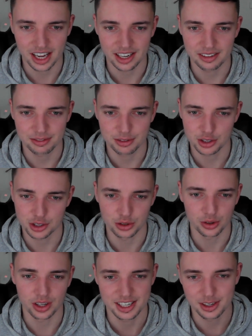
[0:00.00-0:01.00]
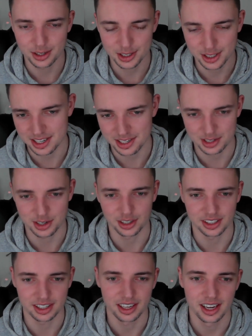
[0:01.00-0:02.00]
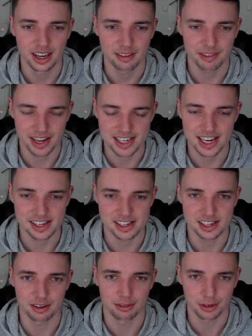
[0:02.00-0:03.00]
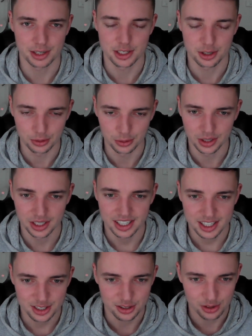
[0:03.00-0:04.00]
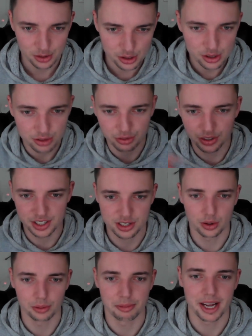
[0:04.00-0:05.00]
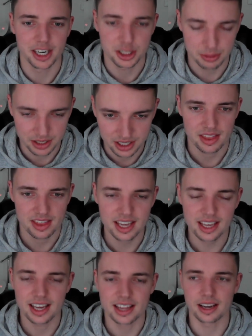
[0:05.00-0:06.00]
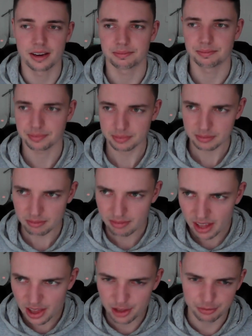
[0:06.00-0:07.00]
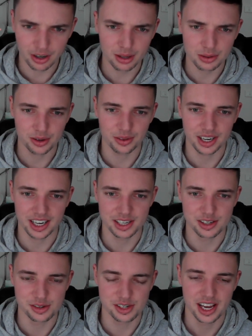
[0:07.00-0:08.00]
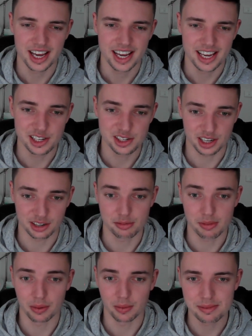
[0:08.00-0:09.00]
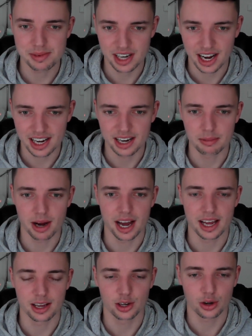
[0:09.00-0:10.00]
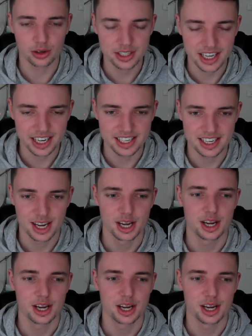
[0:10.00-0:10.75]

that for sure. Notion is certainly fantastic free tool to use for this whole management thing. And then the final tool that I use is like for my website and my content